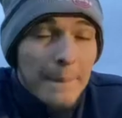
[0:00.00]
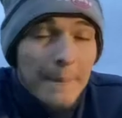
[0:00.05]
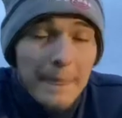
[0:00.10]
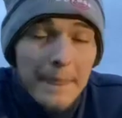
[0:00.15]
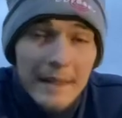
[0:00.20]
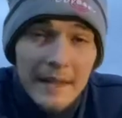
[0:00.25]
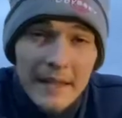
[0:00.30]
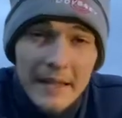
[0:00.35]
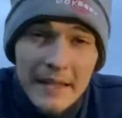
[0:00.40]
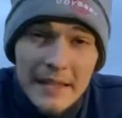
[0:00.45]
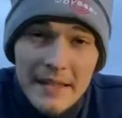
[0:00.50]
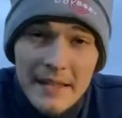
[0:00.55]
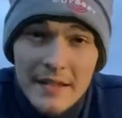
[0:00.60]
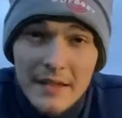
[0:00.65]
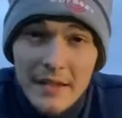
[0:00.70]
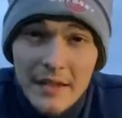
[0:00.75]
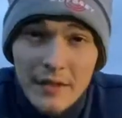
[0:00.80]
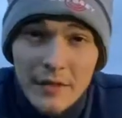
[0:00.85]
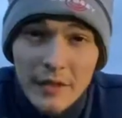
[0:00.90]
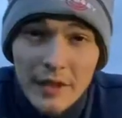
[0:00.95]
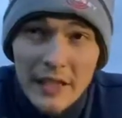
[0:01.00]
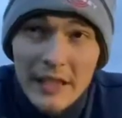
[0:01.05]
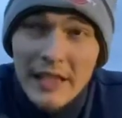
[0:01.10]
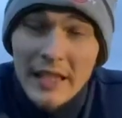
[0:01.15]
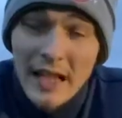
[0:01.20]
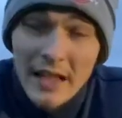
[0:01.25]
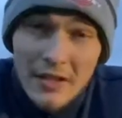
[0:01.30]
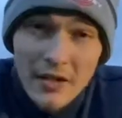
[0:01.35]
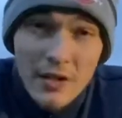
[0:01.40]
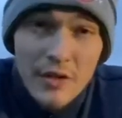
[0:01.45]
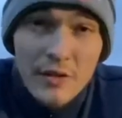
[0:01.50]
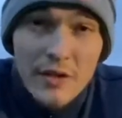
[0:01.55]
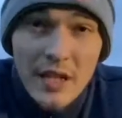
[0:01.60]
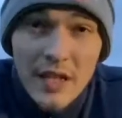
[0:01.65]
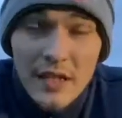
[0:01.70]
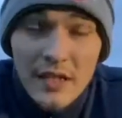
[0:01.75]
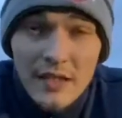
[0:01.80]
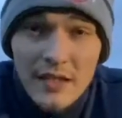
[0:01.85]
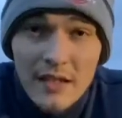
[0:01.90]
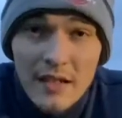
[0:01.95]
is really get two
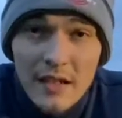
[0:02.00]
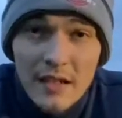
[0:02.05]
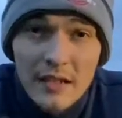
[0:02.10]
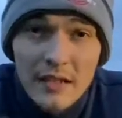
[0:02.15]
tees,